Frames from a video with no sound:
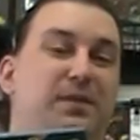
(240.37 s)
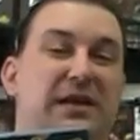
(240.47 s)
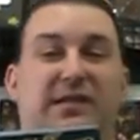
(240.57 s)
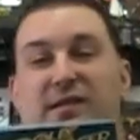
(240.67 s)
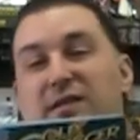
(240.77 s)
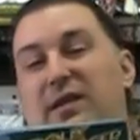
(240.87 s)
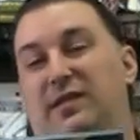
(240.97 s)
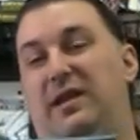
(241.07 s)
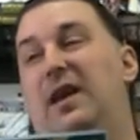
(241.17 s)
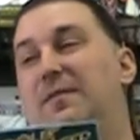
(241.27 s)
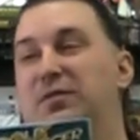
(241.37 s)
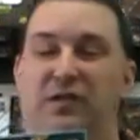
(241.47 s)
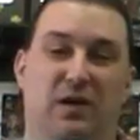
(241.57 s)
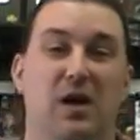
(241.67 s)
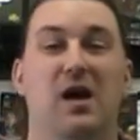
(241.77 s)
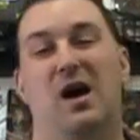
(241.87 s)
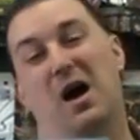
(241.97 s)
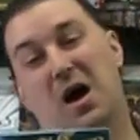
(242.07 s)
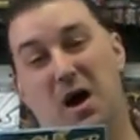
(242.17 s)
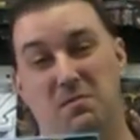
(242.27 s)
beasts escapes.
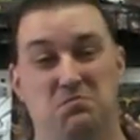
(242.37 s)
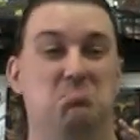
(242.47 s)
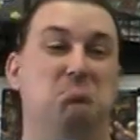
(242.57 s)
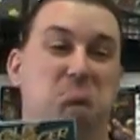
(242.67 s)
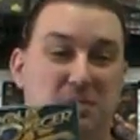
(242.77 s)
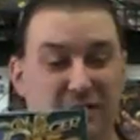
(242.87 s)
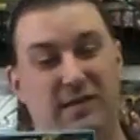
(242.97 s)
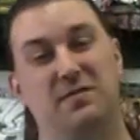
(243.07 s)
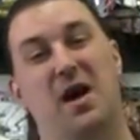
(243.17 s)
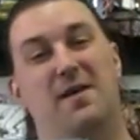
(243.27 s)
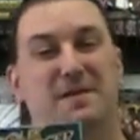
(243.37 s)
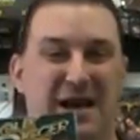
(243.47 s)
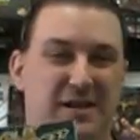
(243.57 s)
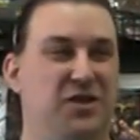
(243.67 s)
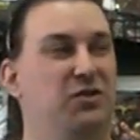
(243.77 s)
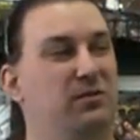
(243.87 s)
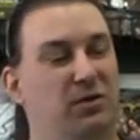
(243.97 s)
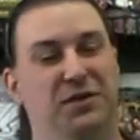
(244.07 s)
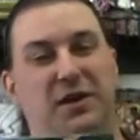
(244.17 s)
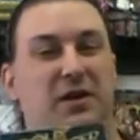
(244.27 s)
This is not a bad issue of
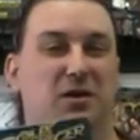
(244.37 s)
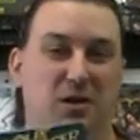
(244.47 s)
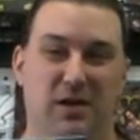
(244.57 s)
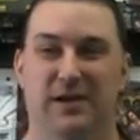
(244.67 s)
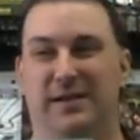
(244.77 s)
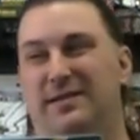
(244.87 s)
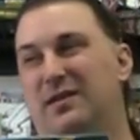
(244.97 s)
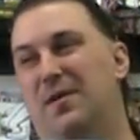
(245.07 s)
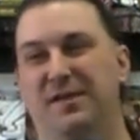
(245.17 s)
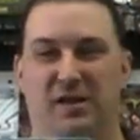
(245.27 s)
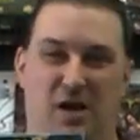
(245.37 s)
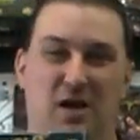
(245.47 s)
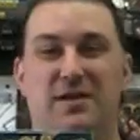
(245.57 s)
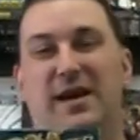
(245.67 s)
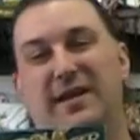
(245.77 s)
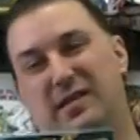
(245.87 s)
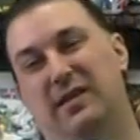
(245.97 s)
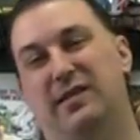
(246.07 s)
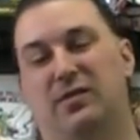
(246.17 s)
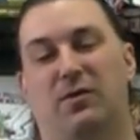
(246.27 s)
Gold Digger. It's coming along
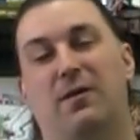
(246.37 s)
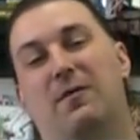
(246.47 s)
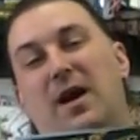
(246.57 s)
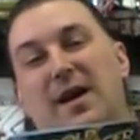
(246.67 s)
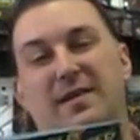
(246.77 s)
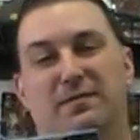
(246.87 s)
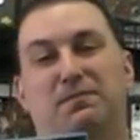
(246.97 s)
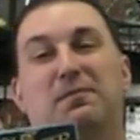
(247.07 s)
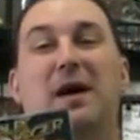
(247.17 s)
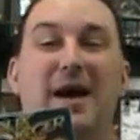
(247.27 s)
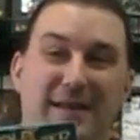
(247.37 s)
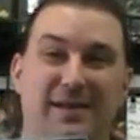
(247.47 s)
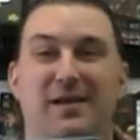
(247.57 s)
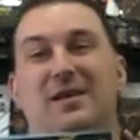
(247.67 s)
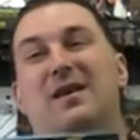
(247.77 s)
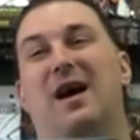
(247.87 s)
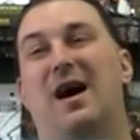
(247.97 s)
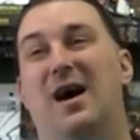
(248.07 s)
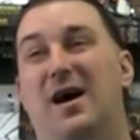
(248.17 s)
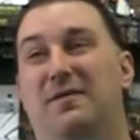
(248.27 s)
nicely story-wise, but
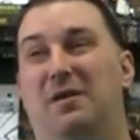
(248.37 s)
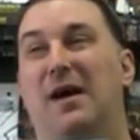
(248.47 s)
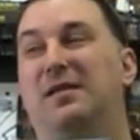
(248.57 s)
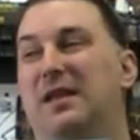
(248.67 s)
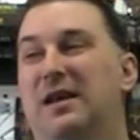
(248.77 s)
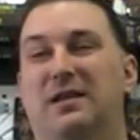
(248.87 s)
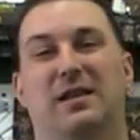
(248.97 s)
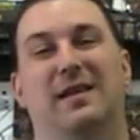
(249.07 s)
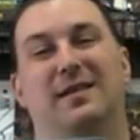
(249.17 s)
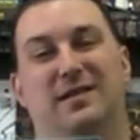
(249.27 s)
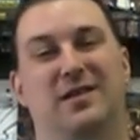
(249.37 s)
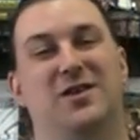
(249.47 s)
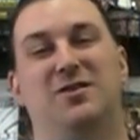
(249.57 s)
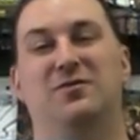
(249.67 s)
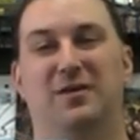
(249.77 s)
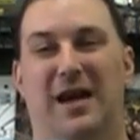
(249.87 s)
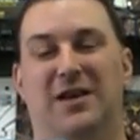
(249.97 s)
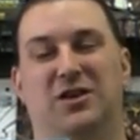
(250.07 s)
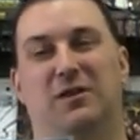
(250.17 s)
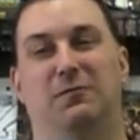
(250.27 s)
I think that this issue
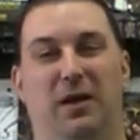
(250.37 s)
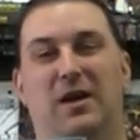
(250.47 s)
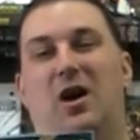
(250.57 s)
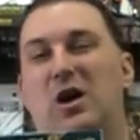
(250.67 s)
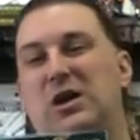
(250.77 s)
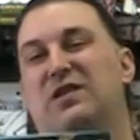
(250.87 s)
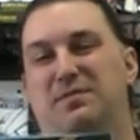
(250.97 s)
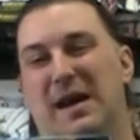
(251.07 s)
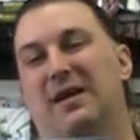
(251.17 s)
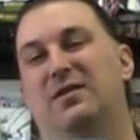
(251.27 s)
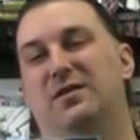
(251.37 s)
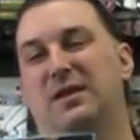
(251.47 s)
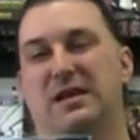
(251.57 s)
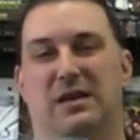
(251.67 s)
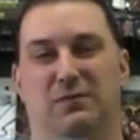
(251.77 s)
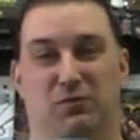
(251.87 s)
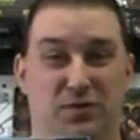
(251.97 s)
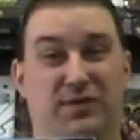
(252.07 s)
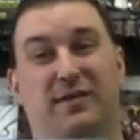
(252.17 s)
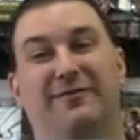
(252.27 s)
actually really harkens back to the
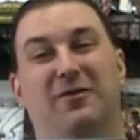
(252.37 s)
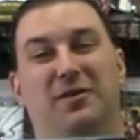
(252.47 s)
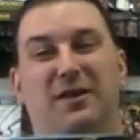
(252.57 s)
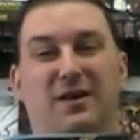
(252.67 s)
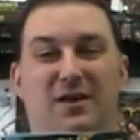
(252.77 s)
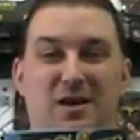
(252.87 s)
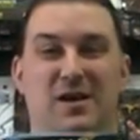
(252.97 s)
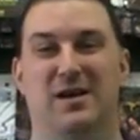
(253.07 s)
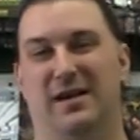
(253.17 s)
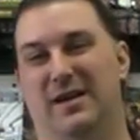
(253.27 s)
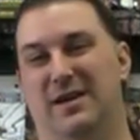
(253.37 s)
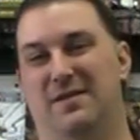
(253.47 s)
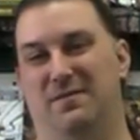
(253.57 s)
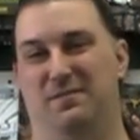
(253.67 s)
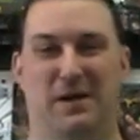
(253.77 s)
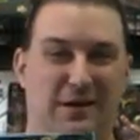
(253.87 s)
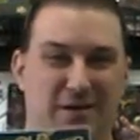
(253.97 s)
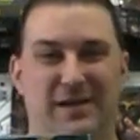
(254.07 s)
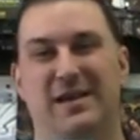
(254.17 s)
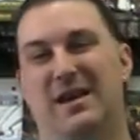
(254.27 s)
roots of Gold Digger and
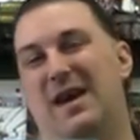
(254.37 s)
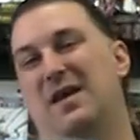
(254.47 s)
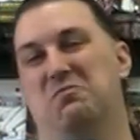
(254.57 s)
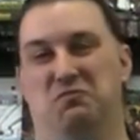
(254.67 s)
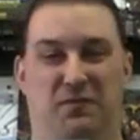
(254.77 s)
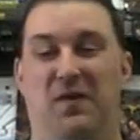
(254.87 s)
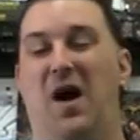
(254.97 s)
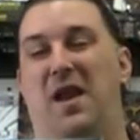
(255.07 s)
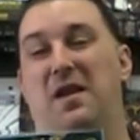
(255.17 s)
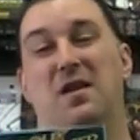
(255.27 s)
parody and fun.